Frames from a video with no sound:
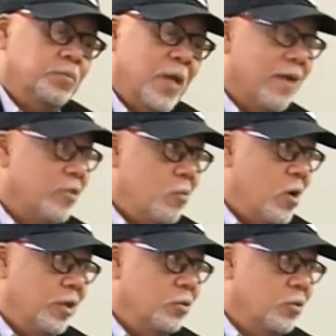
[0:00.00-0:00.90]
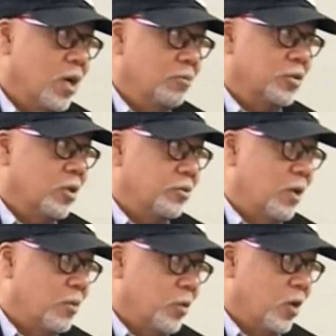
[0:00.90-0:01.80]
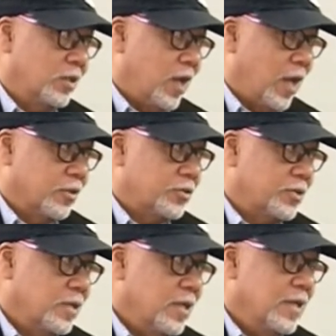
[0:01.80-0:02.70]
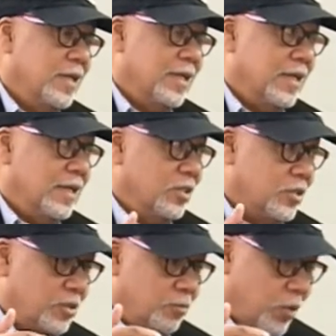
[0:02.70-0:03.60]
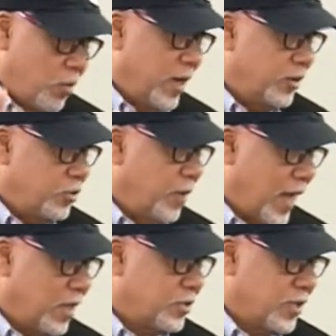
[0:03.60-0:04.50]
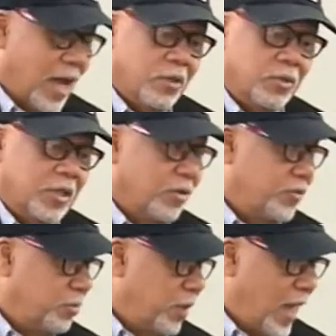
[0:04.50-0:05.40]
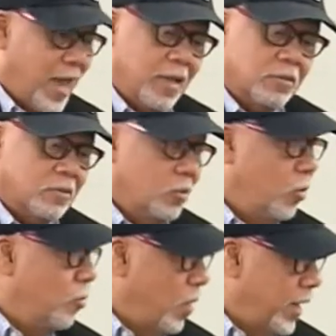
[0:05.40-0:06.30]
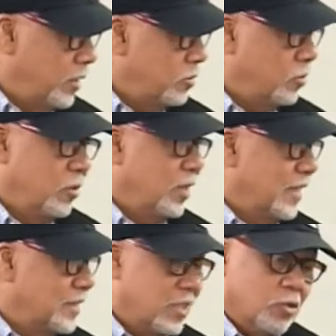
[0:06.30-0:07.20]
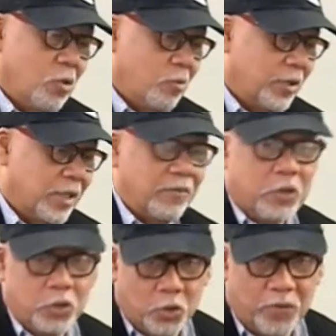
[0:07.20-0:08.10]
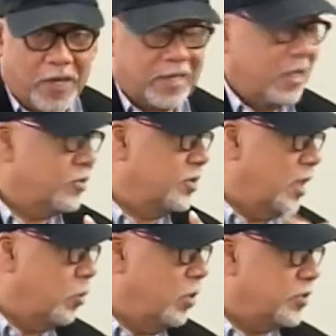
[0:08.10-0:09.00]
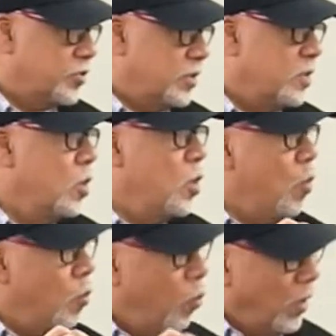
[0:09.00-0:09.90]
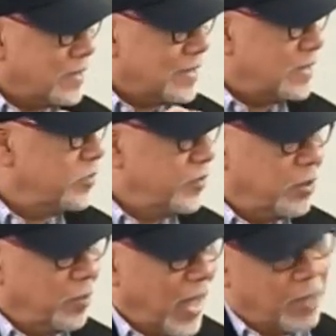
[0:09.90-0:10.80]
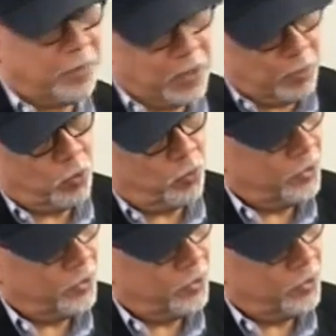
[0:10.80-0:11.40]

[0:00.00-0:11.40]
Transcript: everyone who comes onto our broadcast is required to ask. I don't care if you're black or white or Latino or whatever. You've got to answer that question. What's in it for the black people?